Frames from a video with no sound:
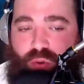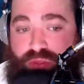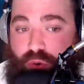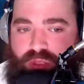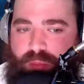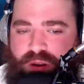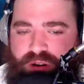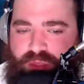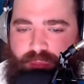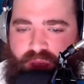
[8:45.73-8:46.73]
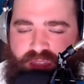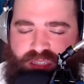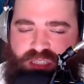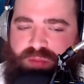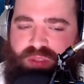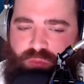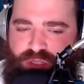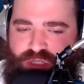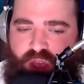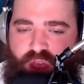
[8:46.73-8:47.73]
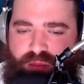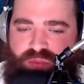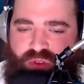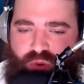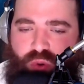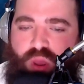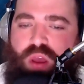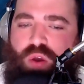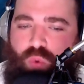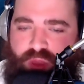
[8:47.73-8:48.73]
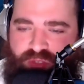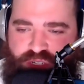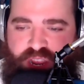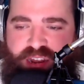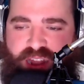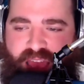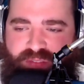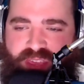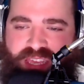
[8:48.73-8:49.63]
or throwing them under the bus, is something we saw him do with Jaden Ivey.